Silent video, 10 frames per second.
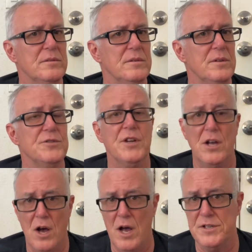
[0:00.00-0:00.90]
There's a
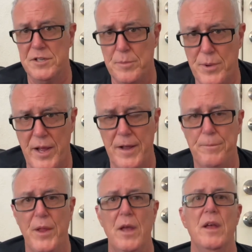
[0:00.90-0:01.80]
cost to pay
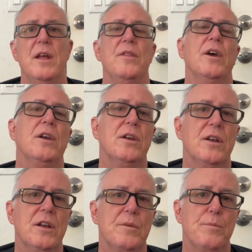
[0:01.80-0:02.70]

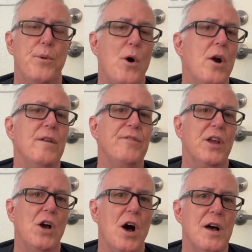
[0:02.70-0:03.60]
part of the
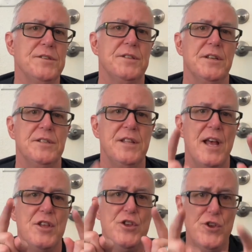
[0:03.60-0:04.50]
cost is
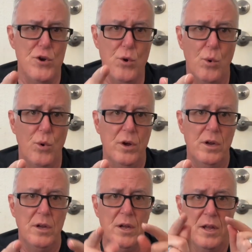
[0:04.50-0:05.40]
that you,
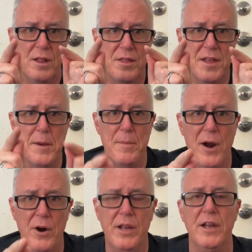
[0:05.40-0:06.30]
the
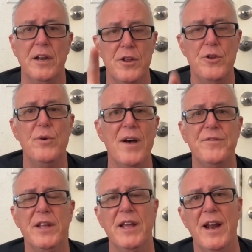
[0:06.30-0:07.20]
American, you have
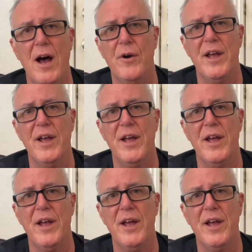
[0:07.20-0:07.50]
to get out